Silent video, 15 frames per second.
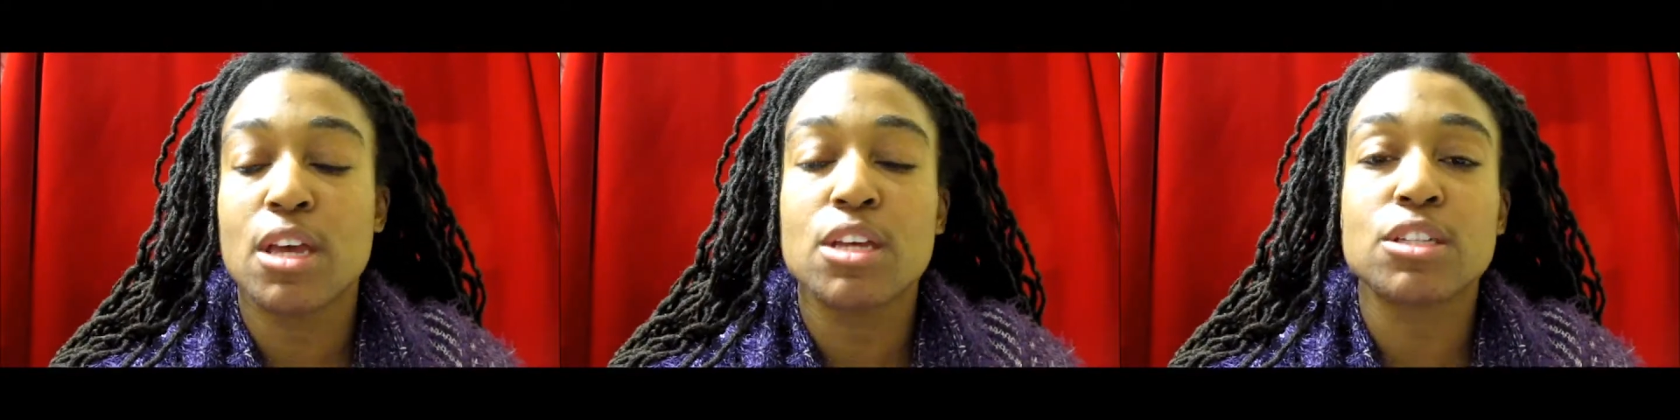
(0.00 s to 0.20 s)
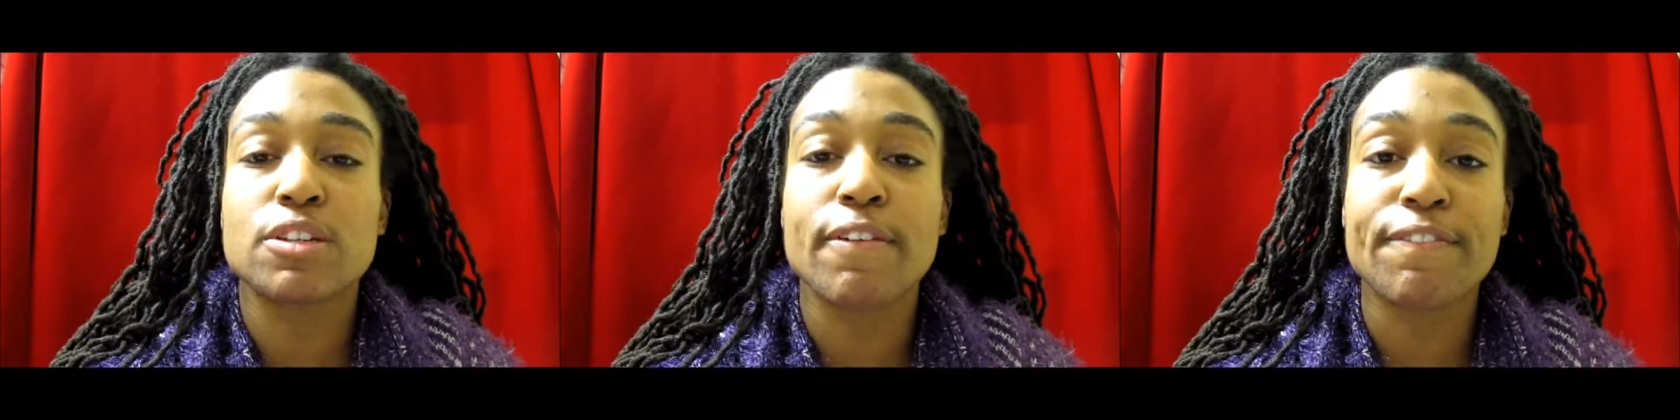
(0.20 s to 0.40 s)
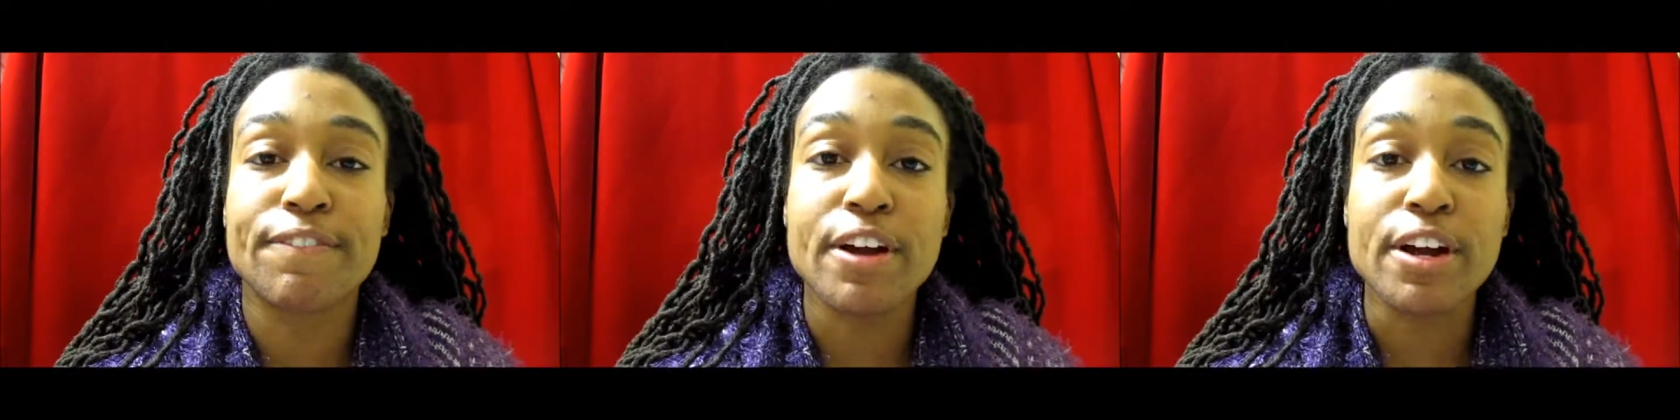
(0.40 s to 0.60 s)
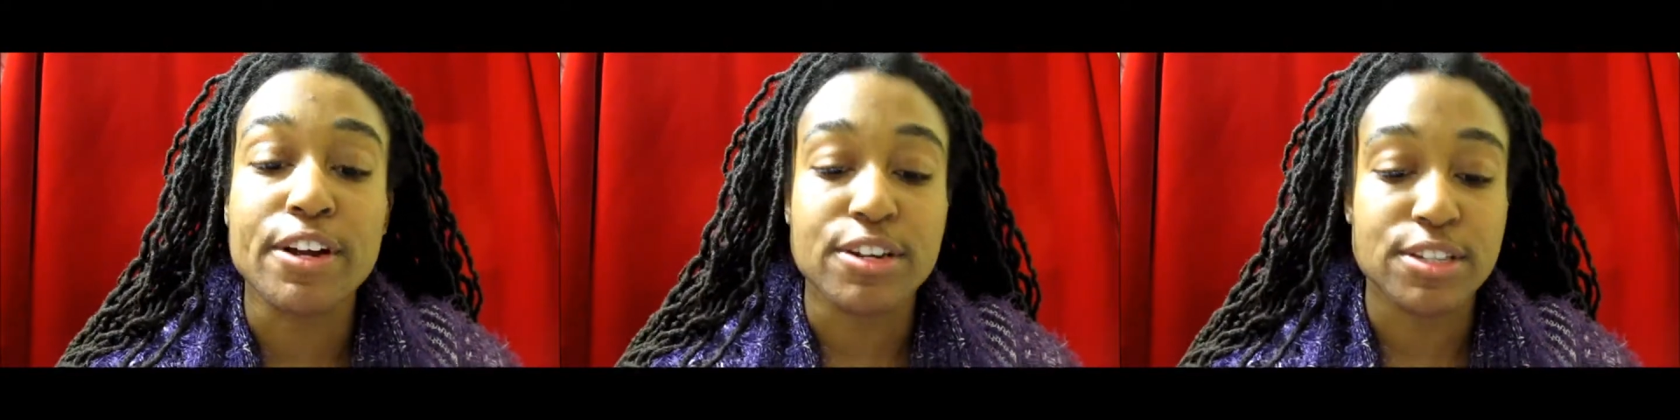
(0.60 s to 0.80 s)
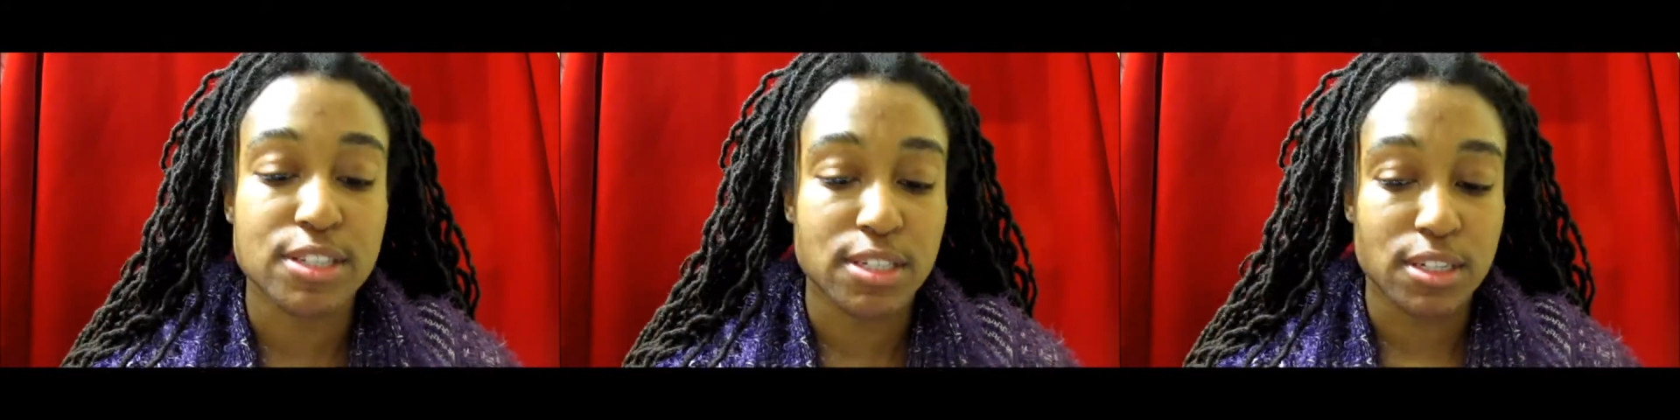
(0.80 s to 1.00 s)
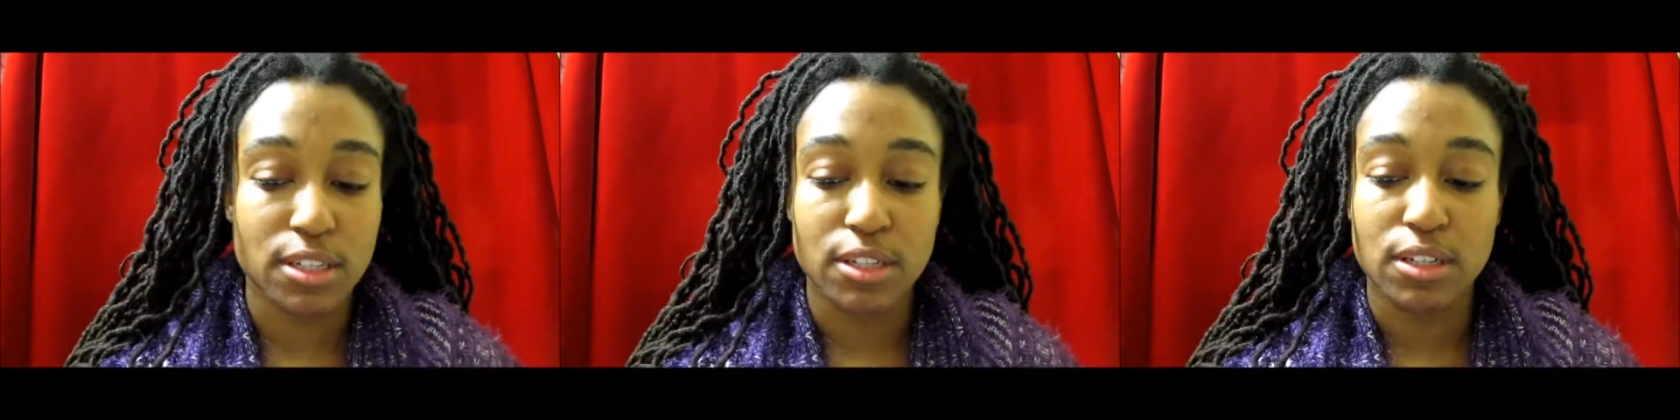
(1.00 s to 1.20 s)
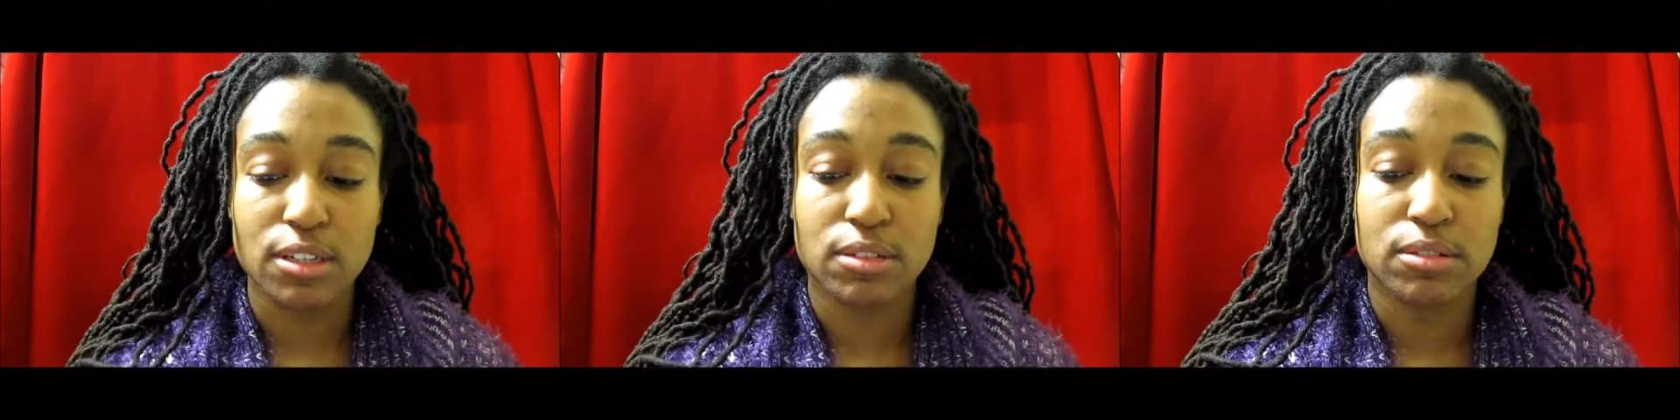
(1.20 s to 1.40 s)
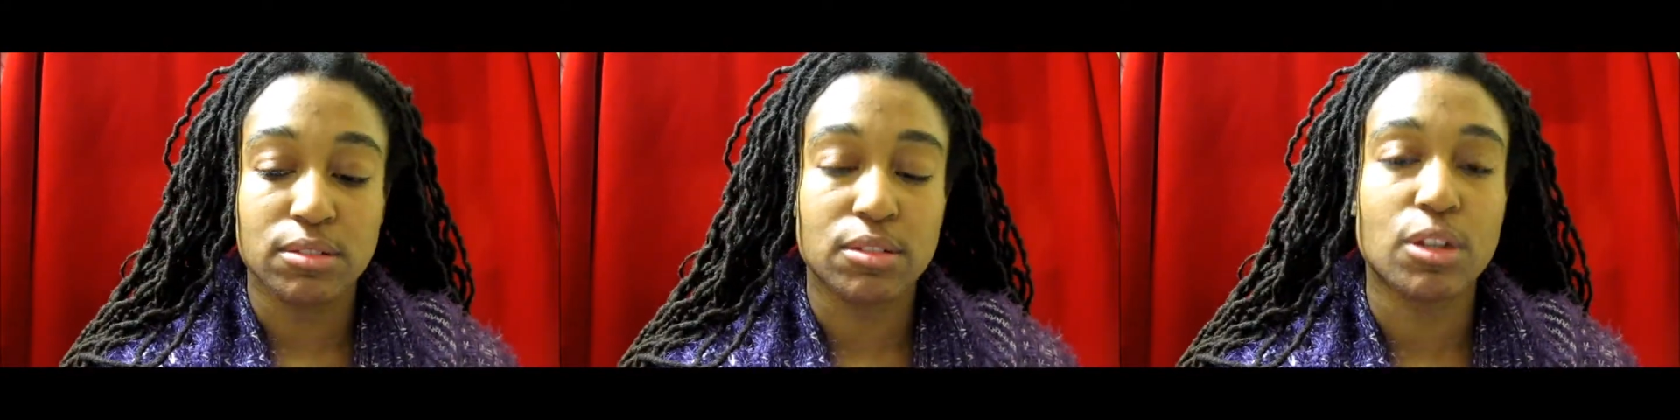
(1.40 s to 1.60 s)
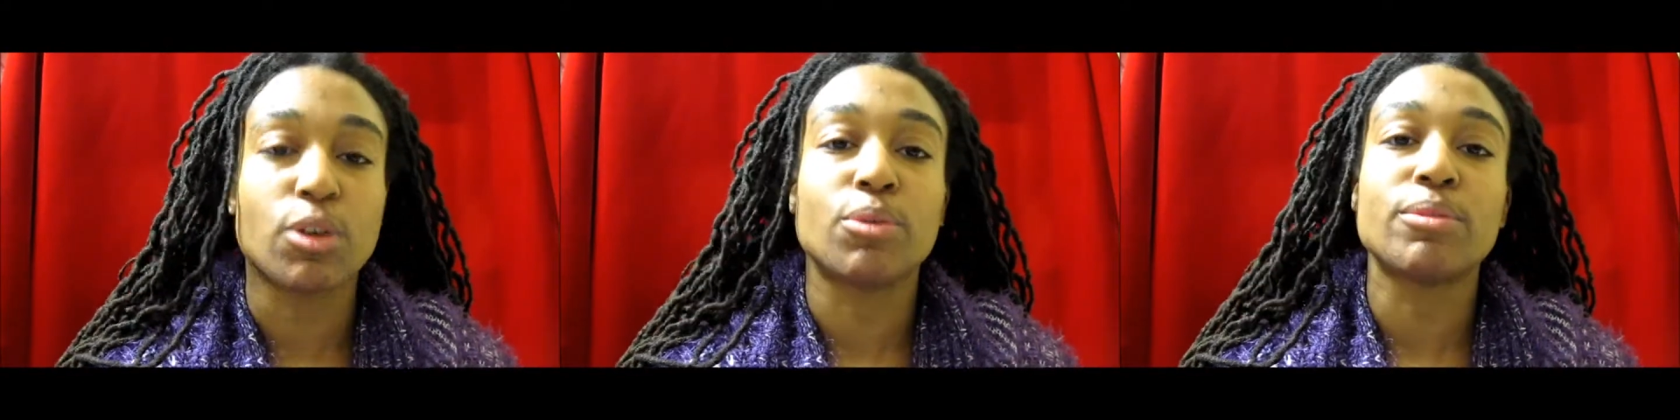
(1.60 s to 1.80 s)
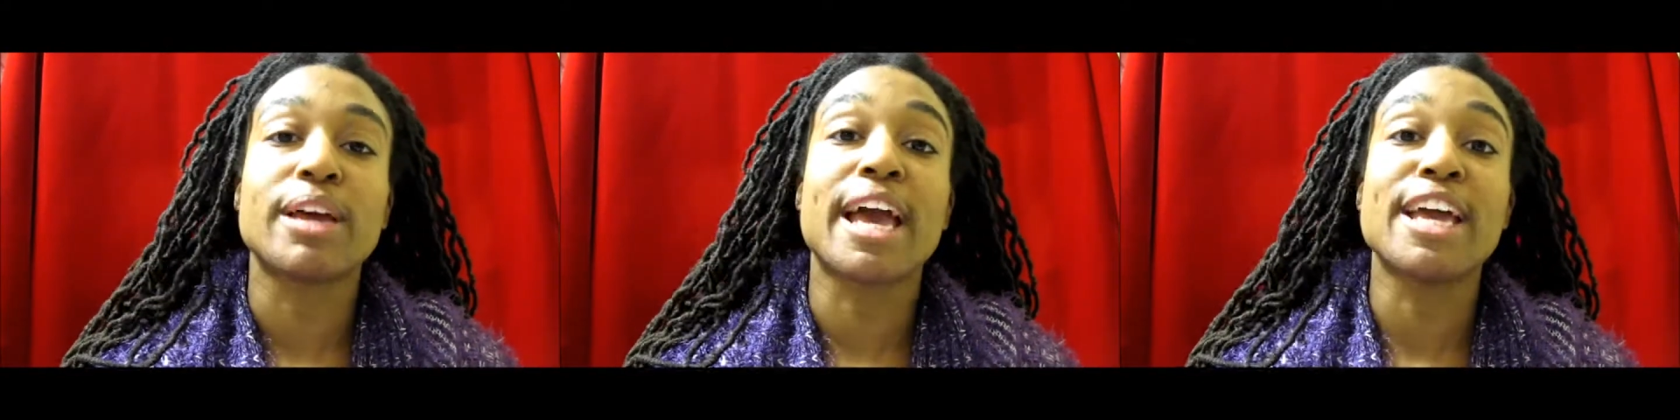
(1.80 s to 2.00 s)
So first,
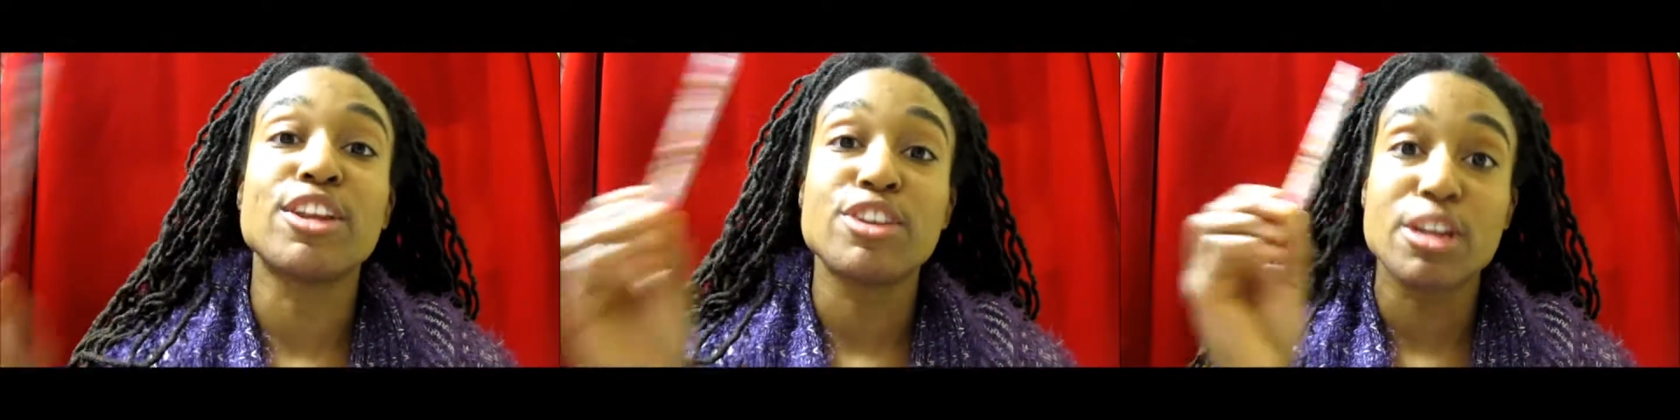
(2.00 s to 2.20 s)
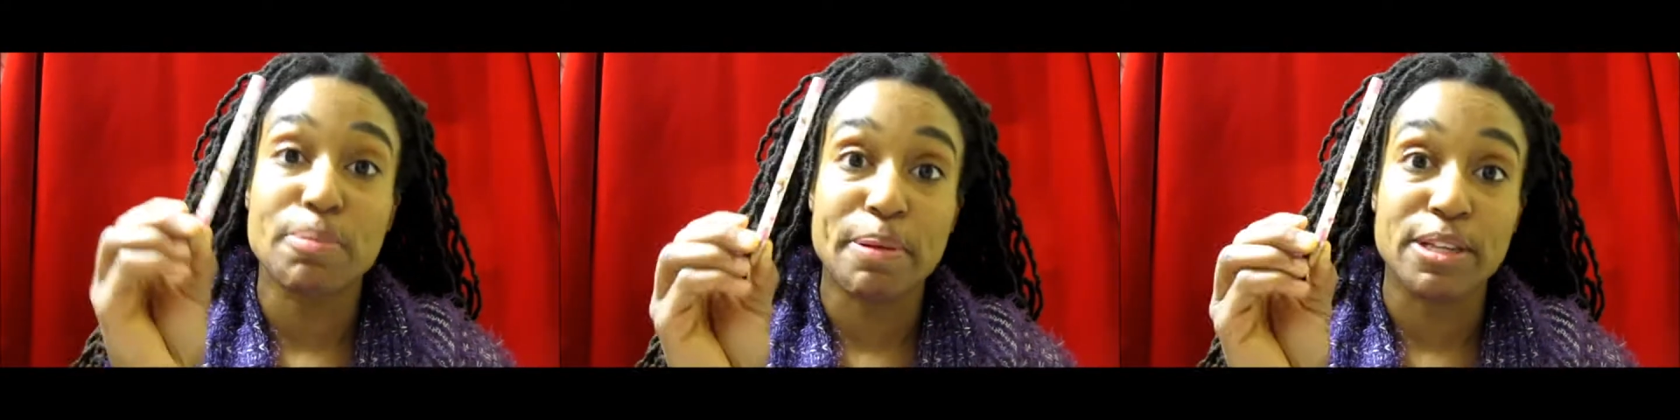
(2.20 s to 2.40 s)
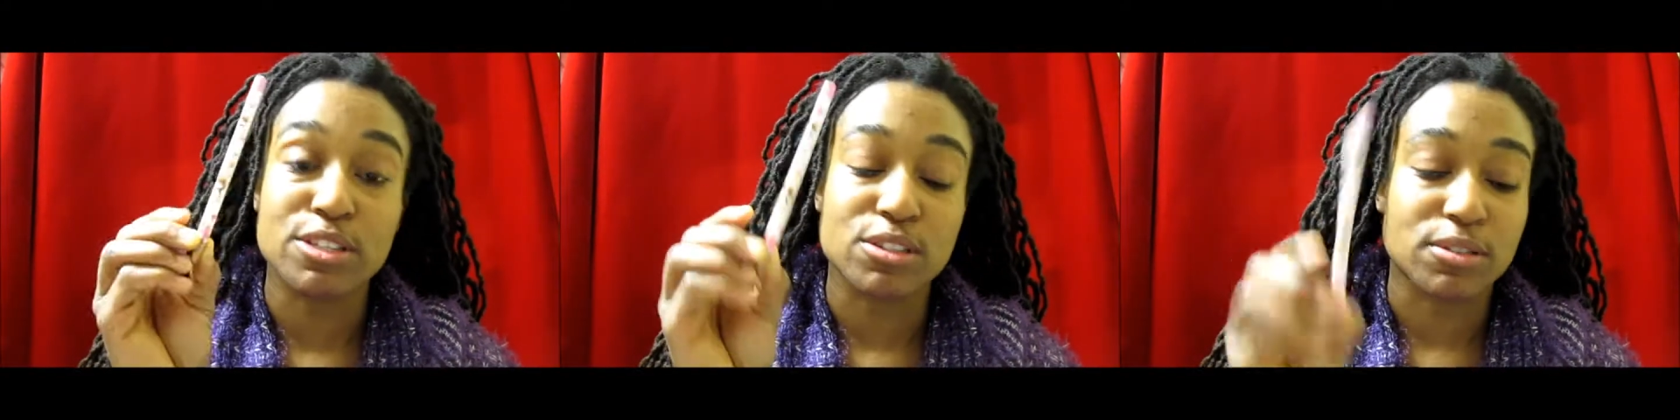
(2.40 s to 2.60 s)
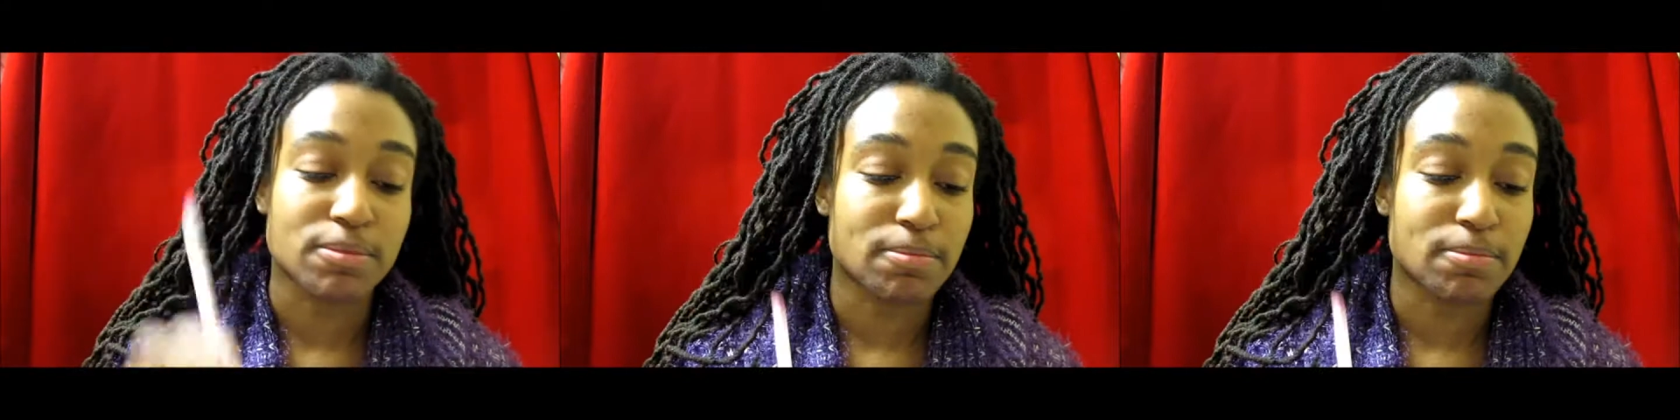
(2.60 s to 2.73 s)
and you need a pencil.